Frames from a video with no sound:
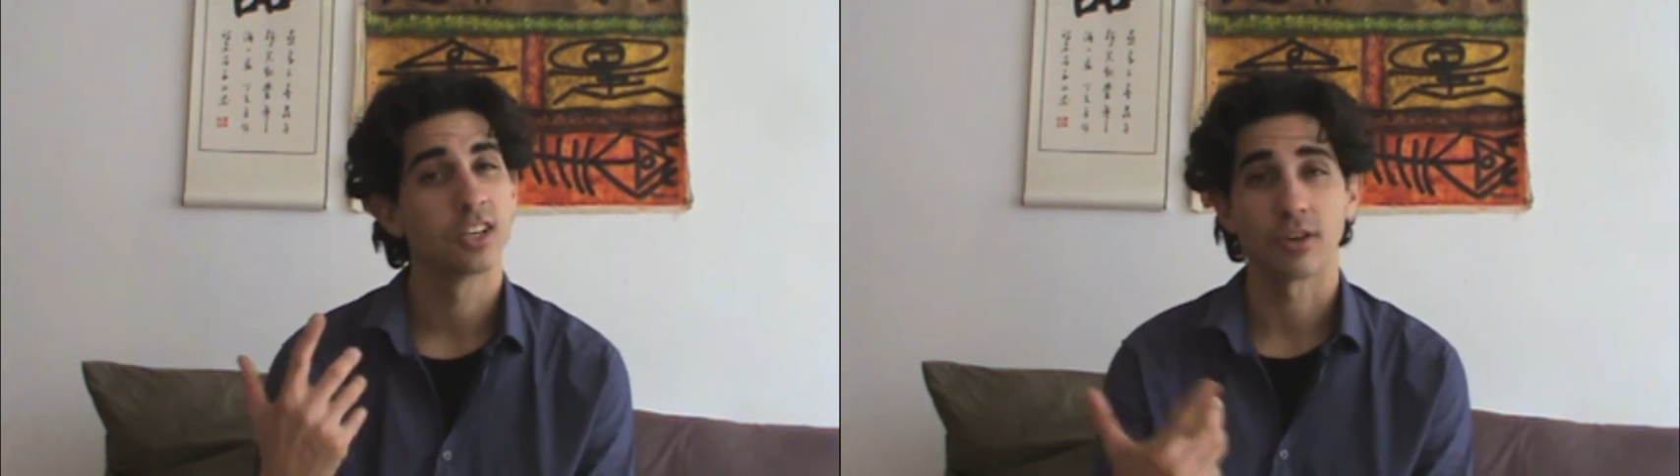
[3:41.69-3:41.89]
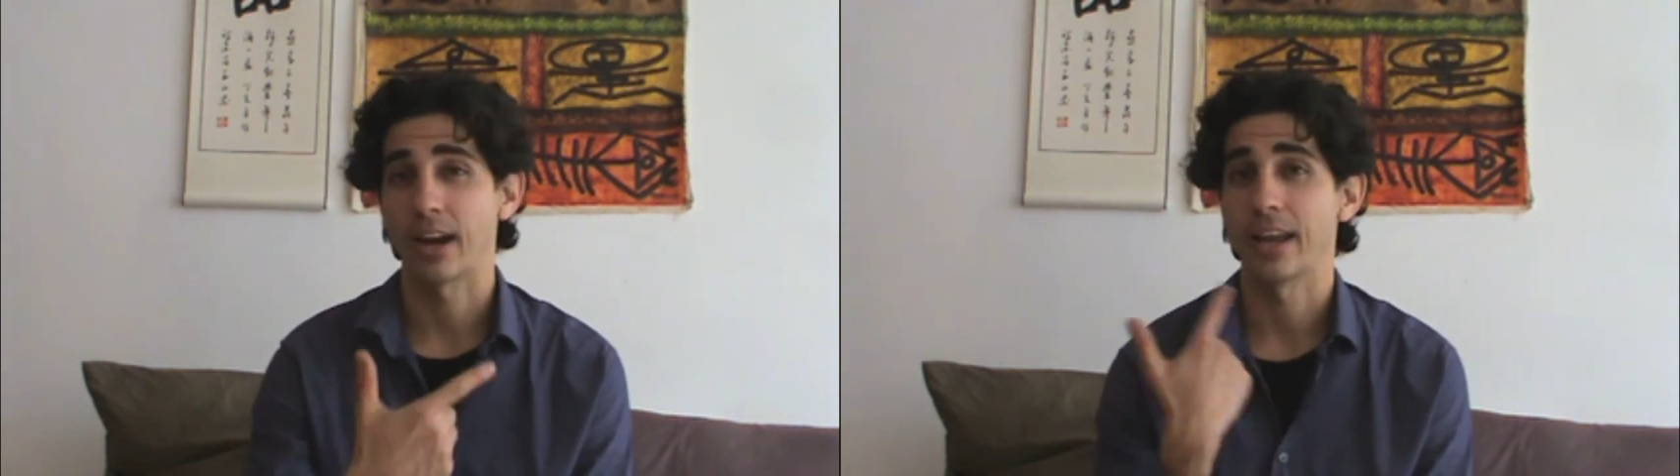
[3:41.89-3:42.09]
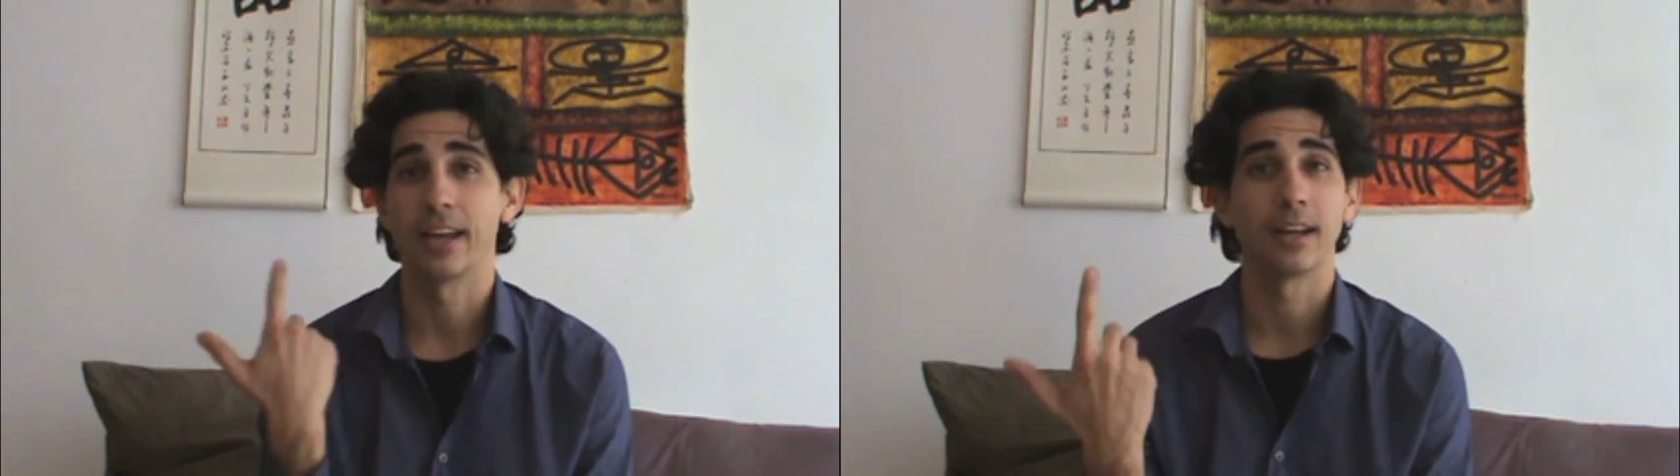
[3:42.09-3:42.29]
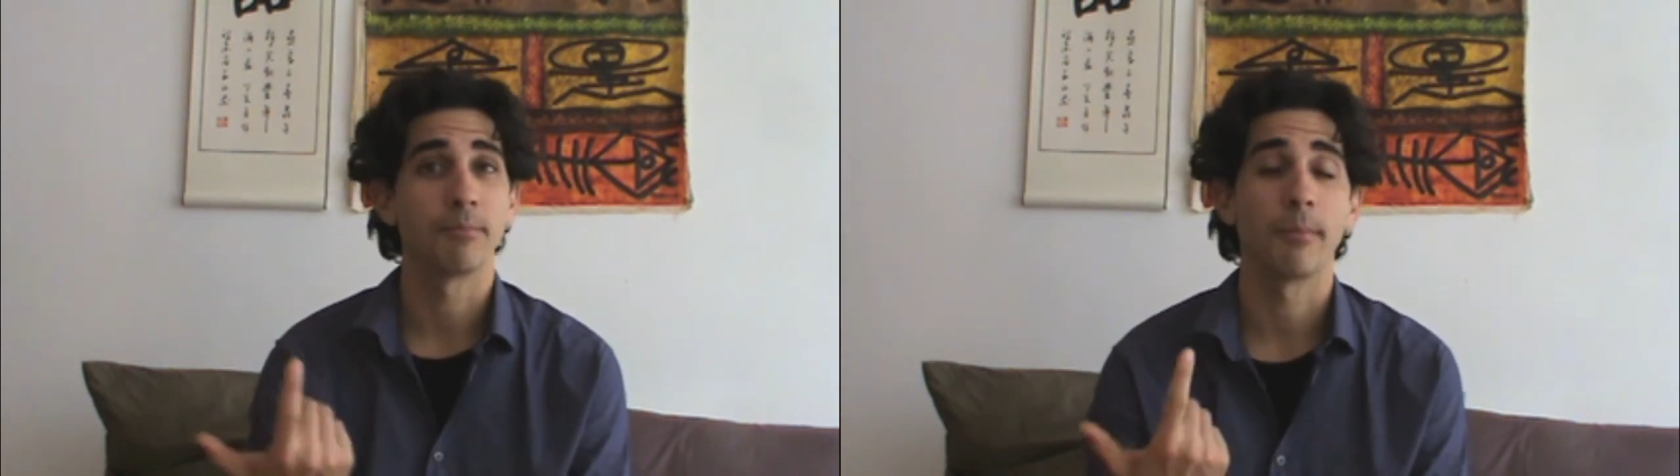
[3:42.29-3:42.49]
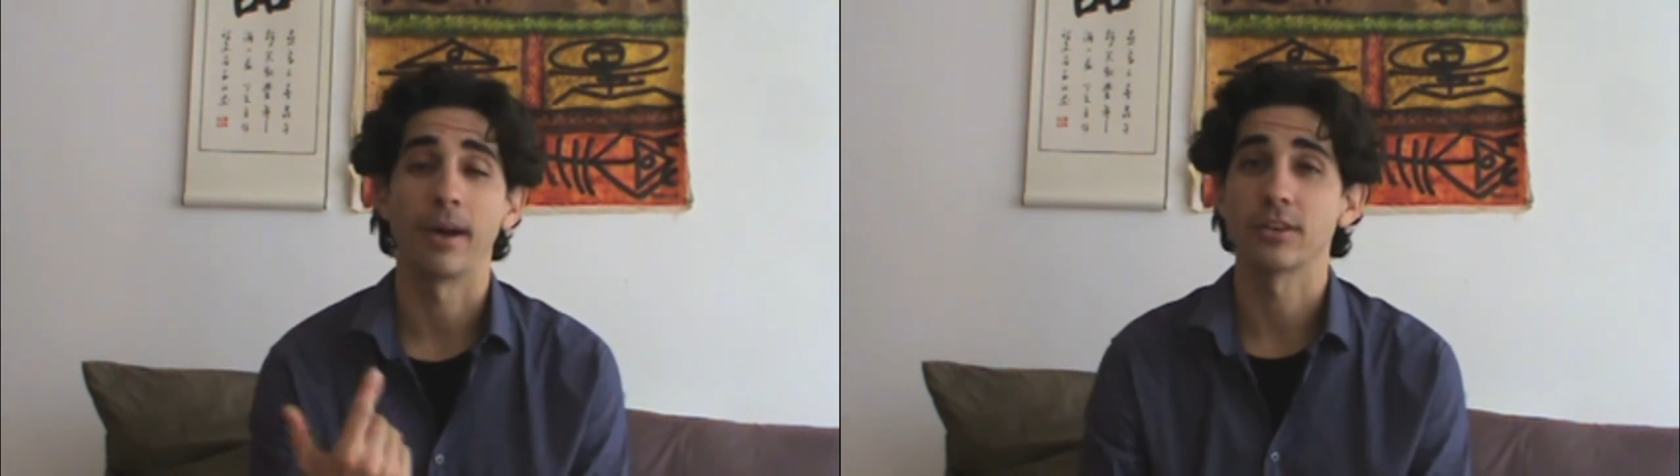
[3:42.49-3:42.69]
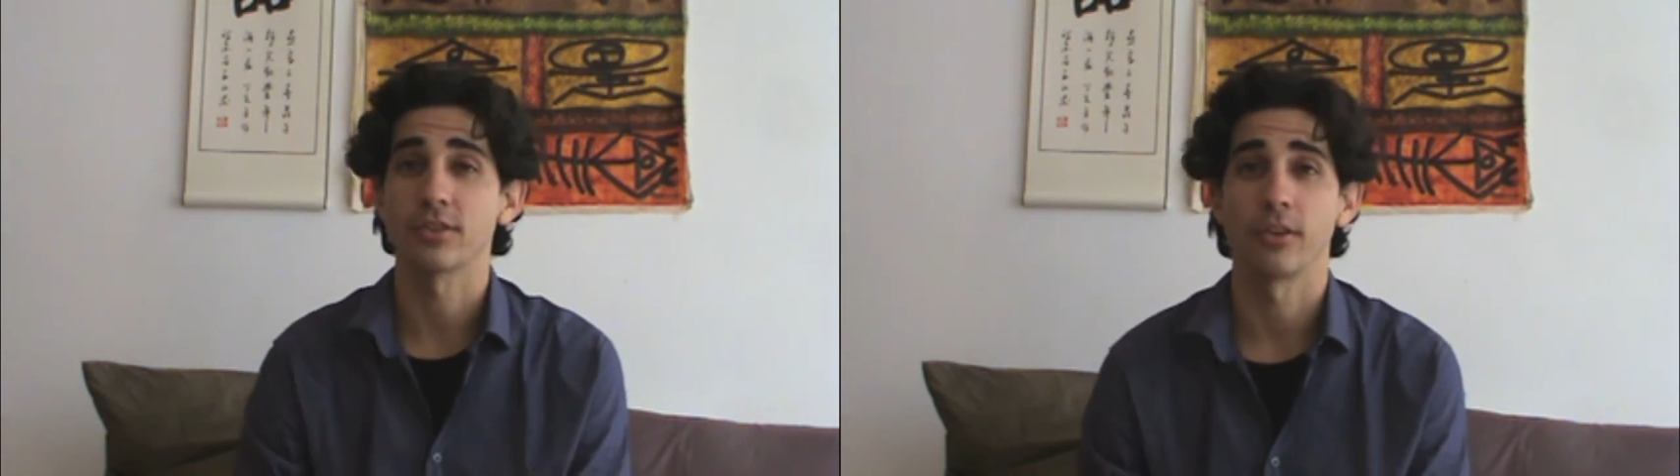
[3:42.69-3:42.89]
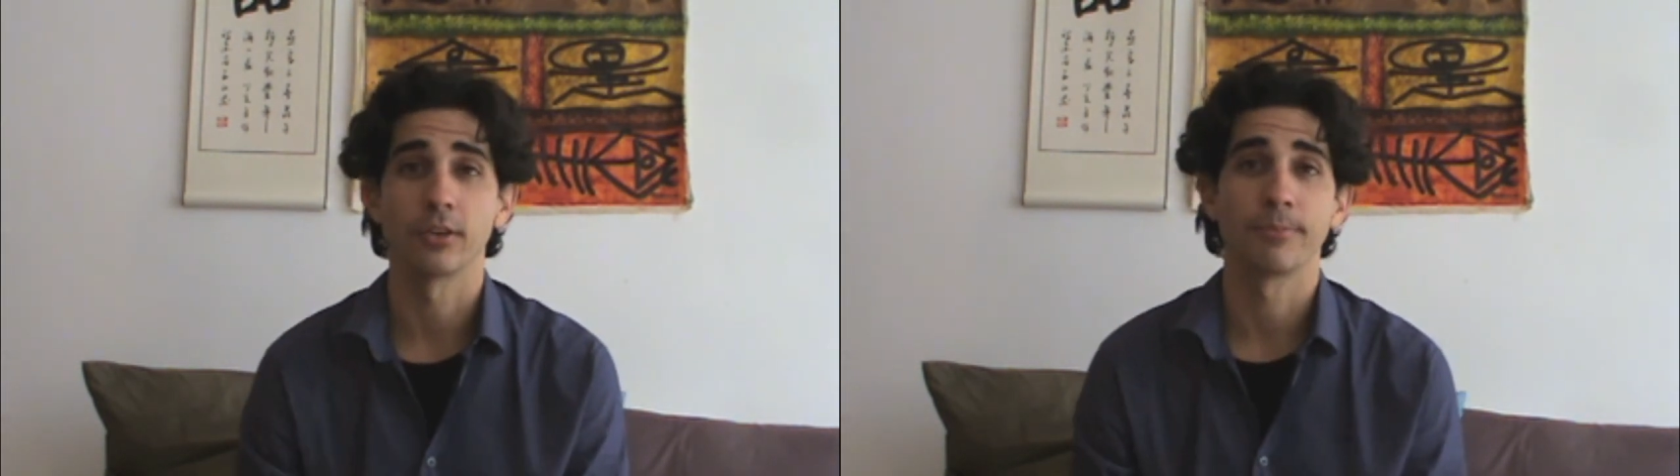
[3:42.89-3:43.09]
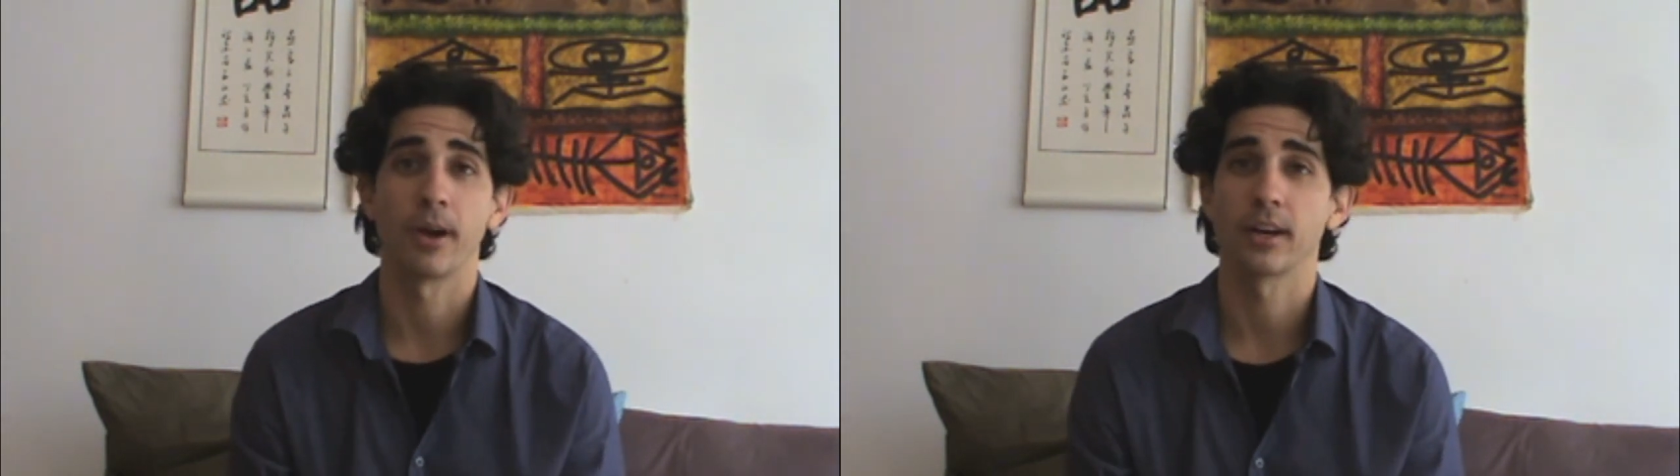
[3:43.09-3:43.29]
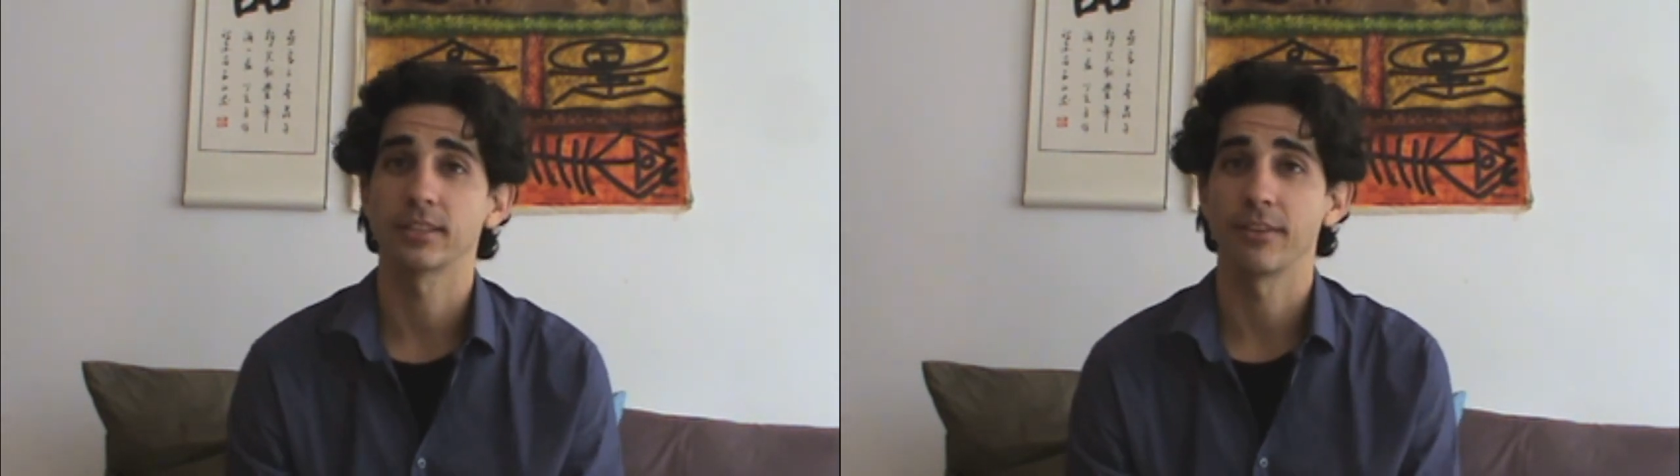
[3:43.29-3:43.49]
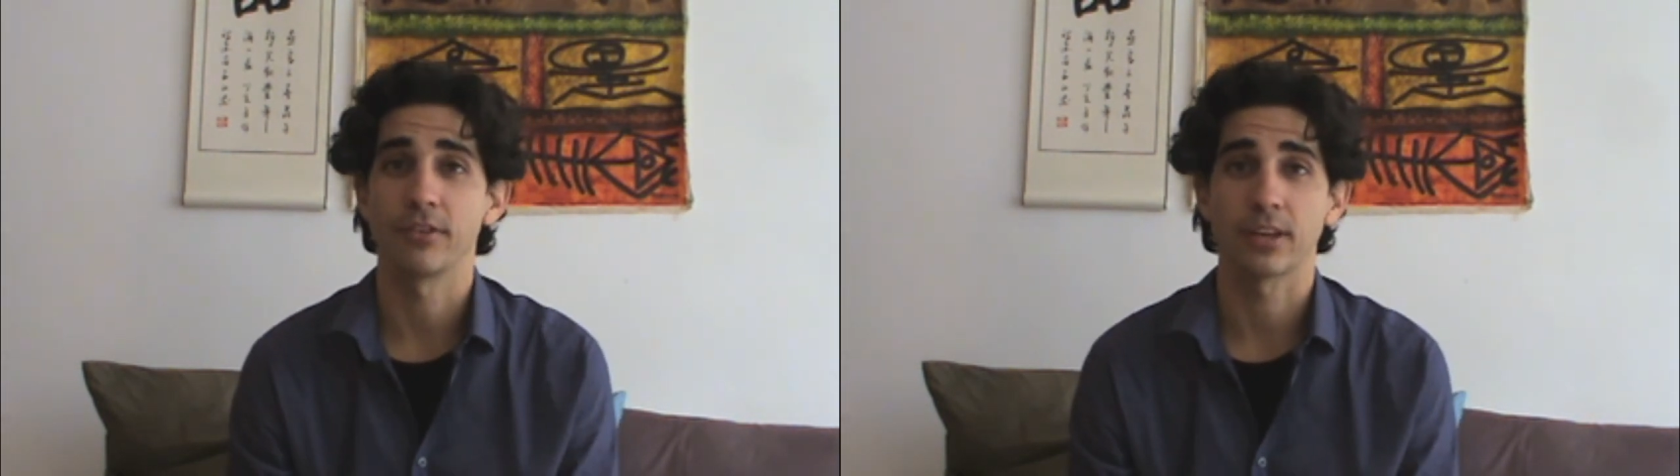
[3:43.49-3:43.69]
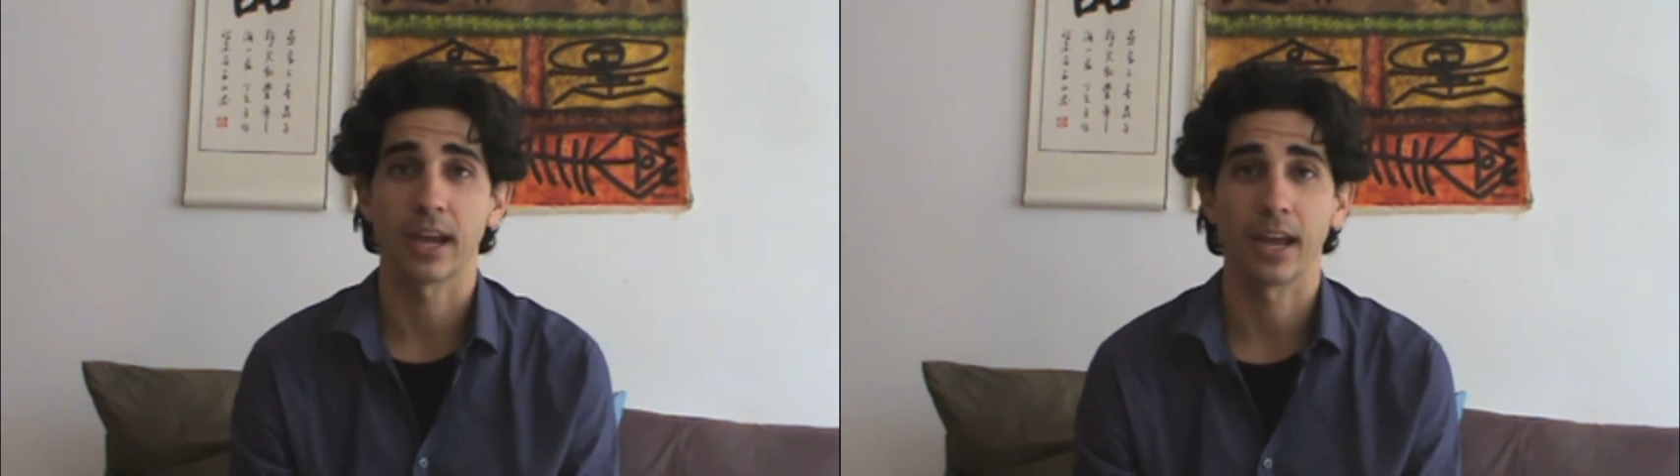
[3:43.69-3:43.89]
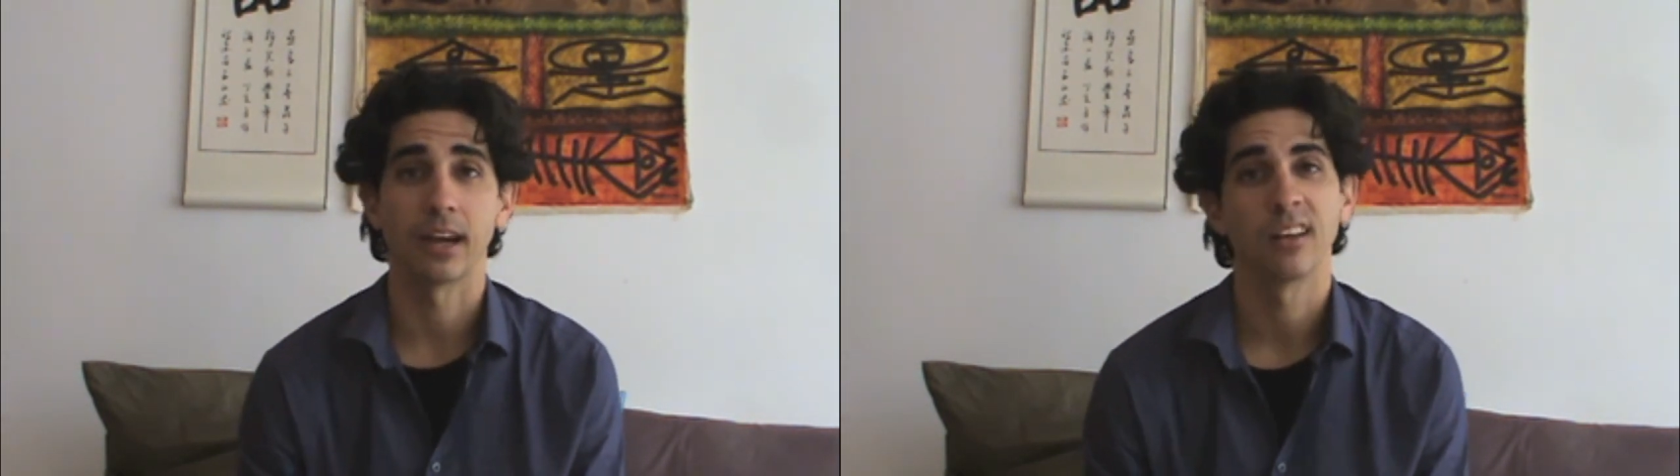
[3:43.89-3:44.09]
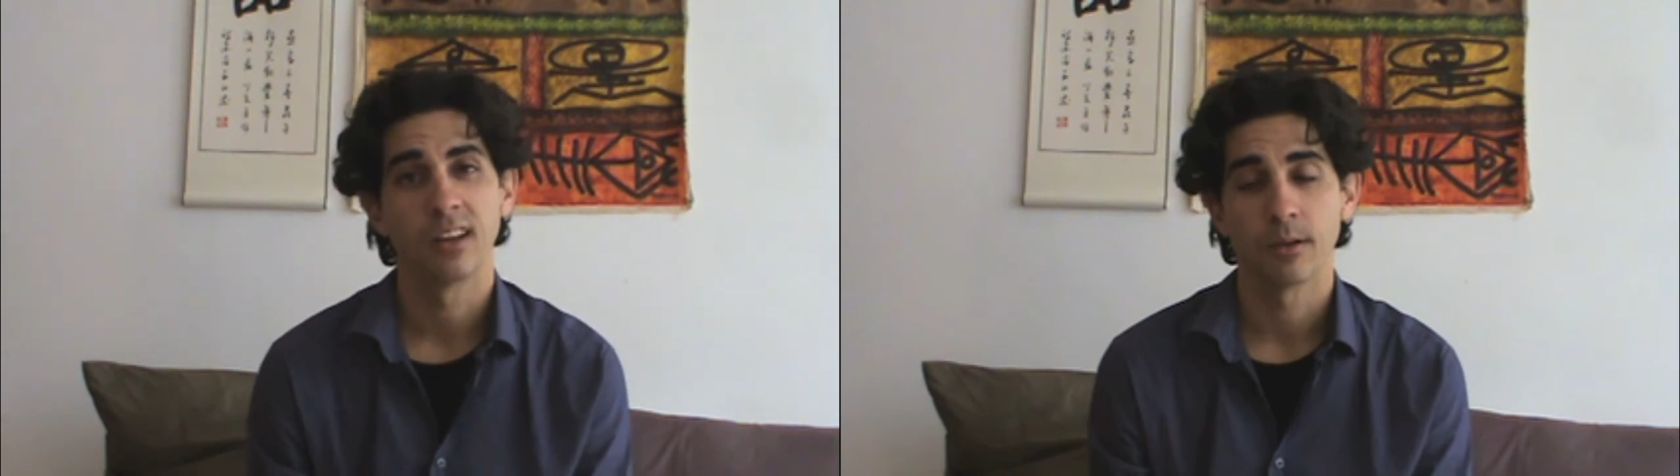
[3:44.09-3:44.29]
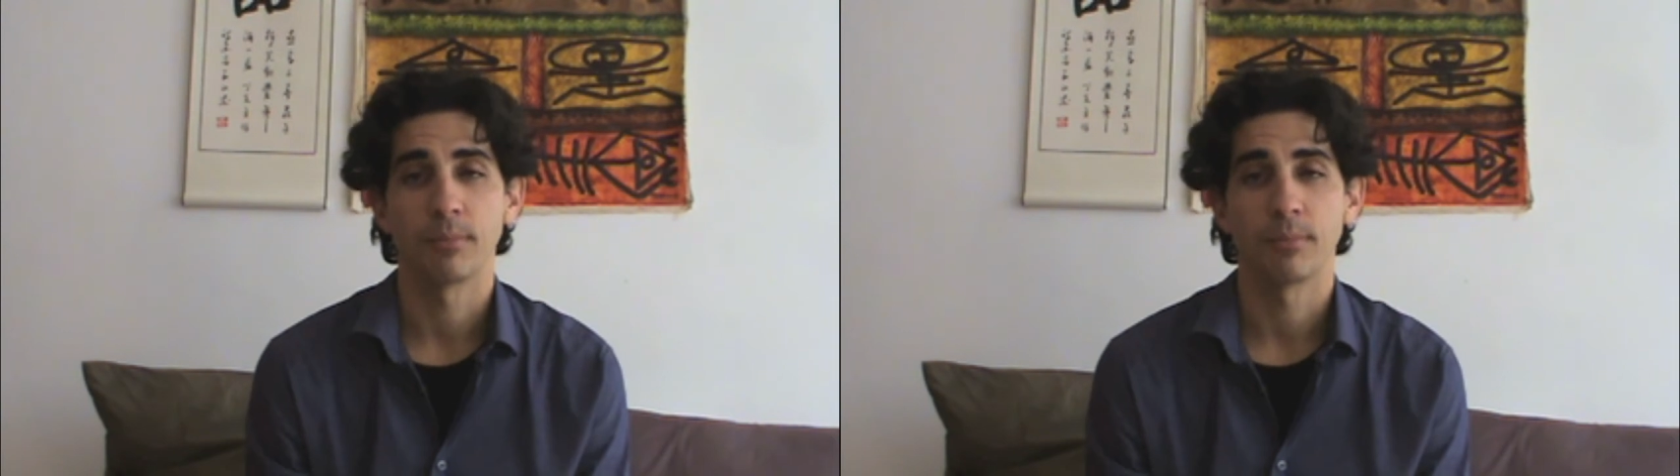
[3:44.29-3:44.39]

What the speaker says: Try to hit up a bunch of those parks if you can,